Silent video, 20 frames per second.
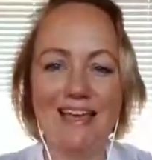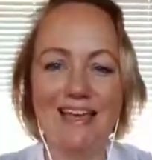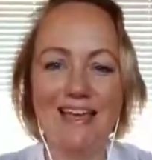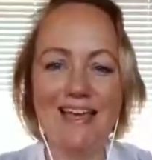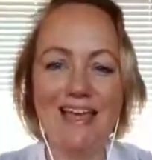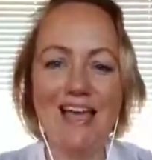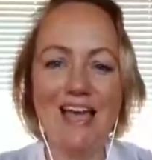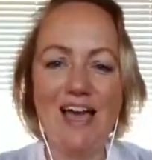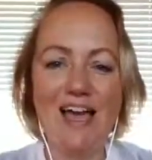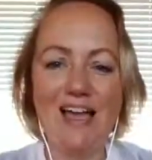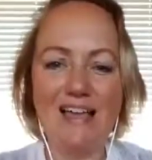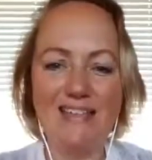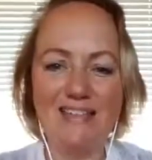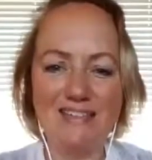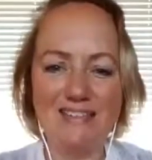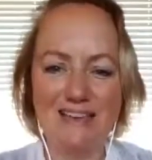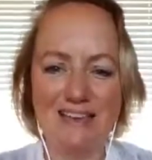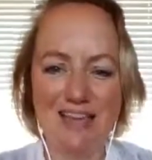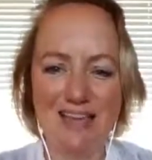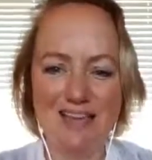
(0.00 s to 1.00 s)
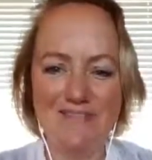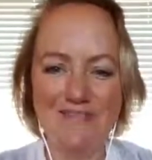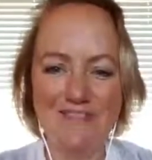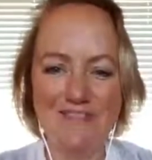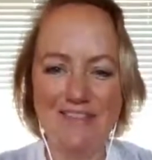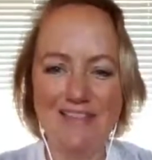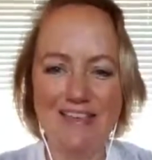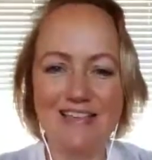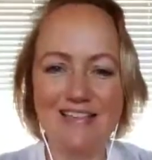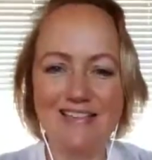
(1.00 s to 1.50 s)
I still
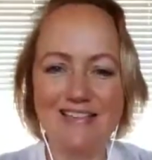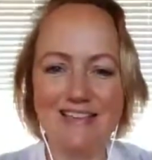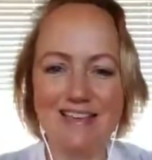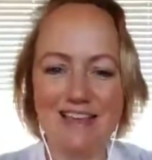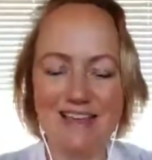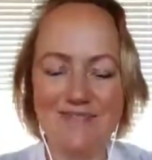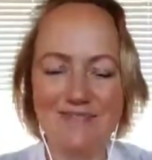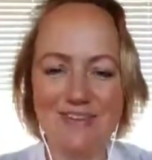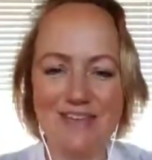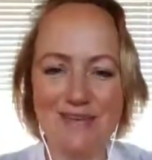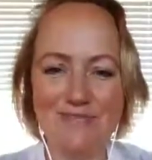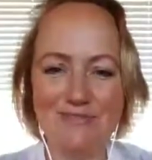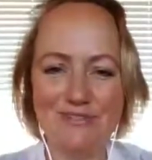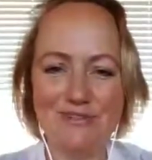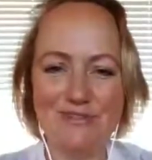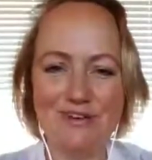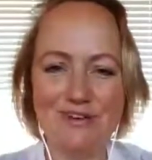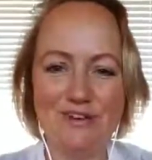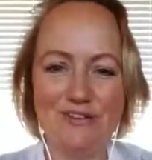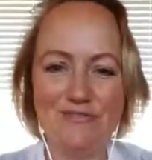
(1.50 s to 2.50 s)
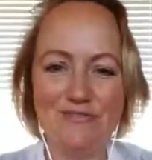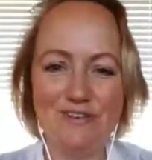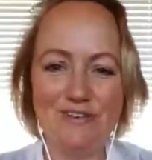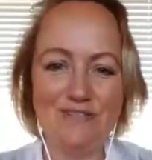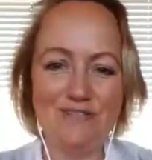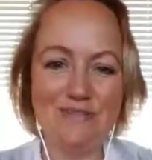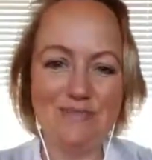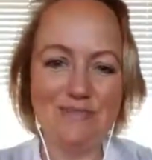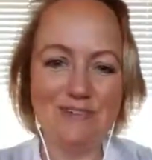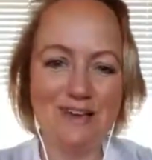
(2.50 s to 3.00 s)
have naps quite often
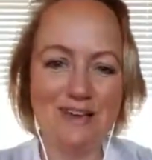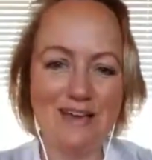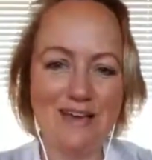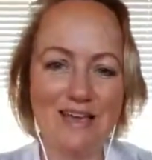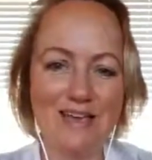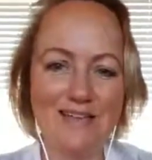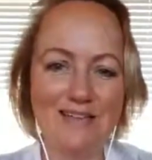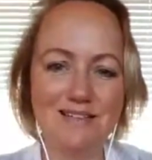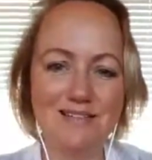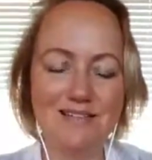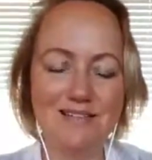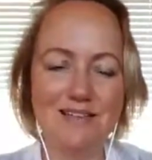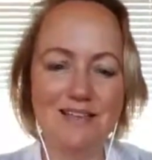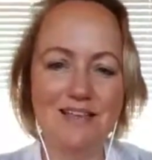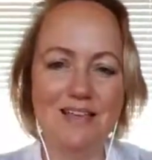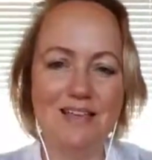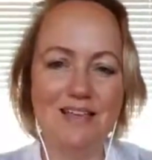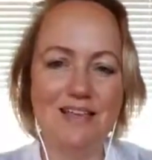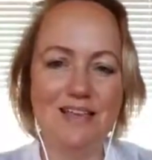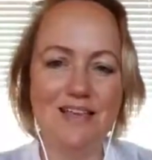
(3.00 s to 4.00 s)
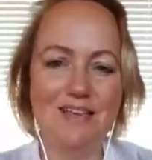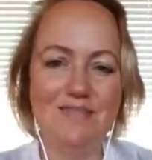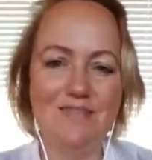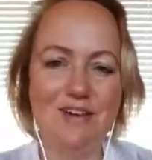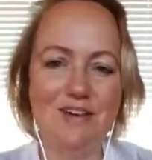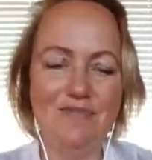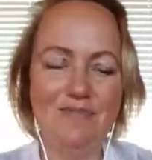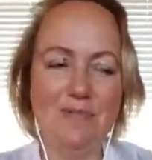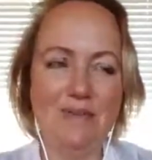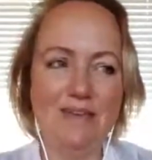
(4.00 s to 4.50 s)
if I'm tired. If
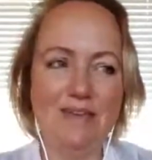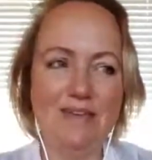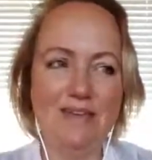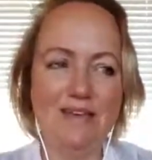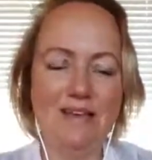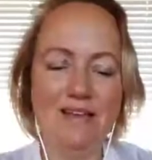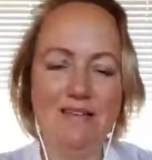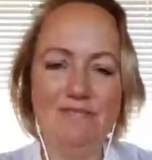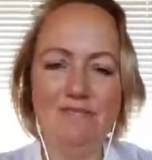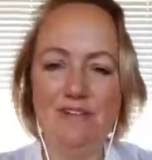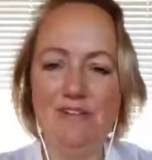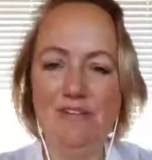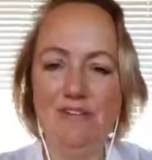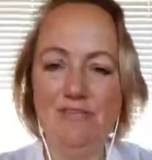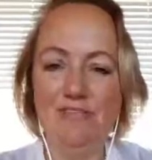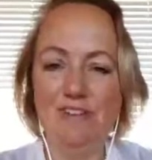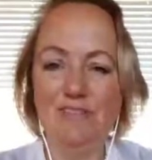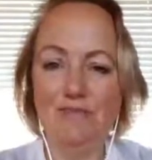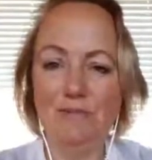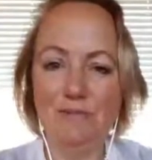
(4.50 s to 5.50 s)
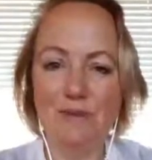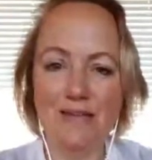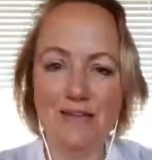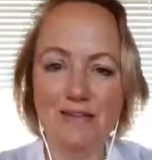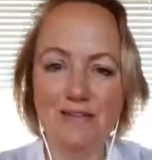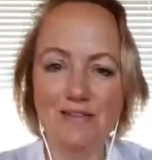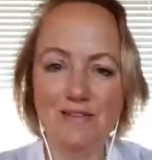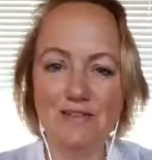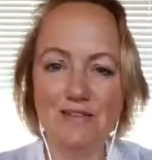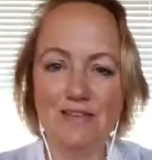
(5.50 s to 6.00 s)
I've been, very often if I'm
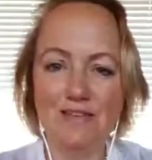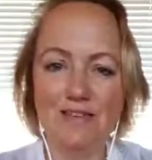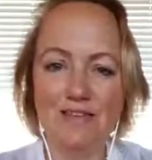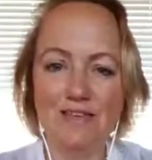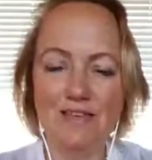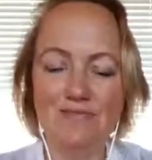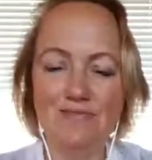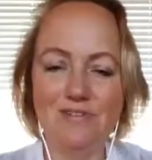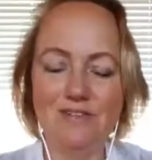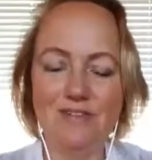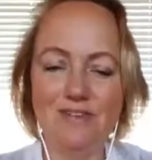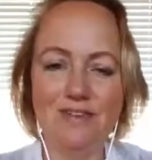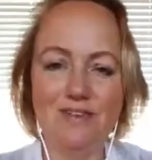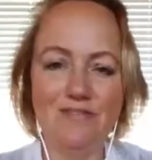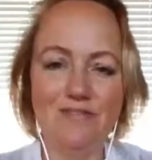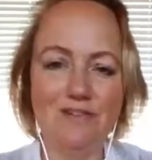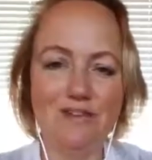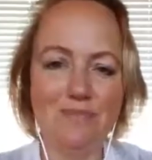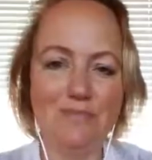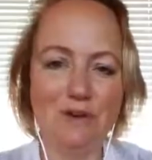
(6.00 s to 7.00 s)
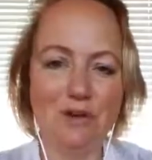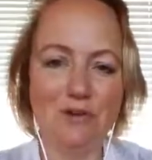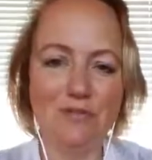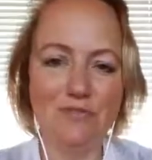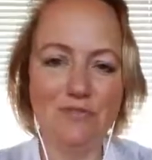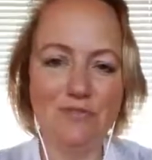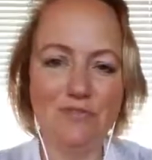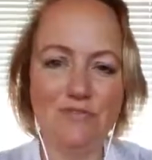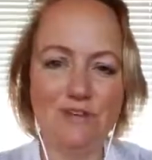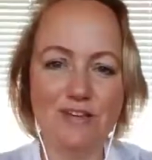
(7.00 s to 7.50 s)
out in the evening, if I'm off
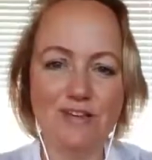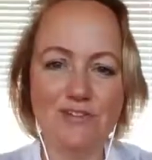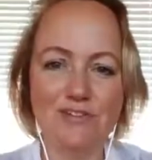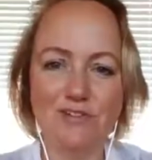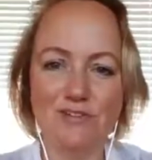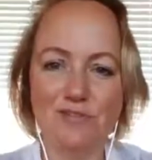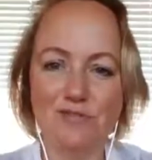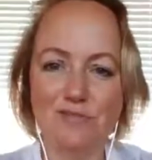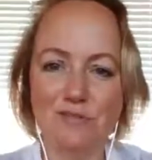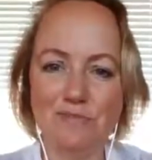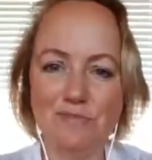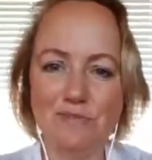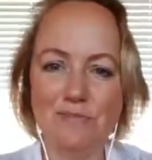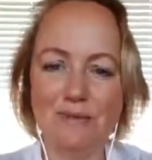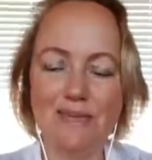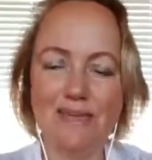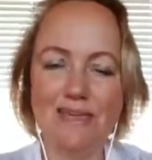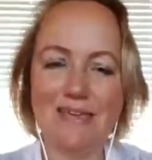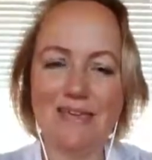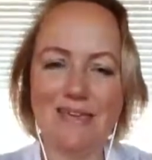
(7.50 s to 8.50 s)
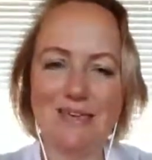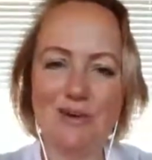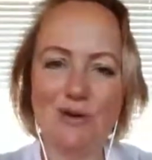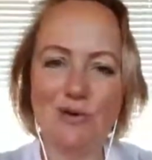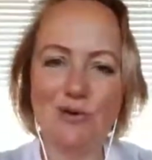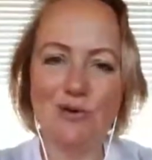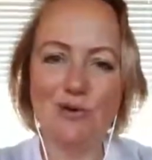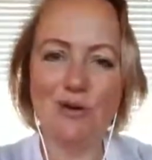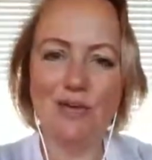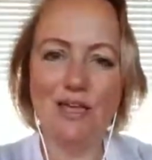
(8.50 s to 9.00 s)
to a function, or if I'm speaking,
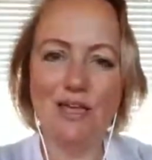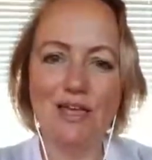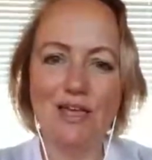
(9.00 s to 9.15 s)
or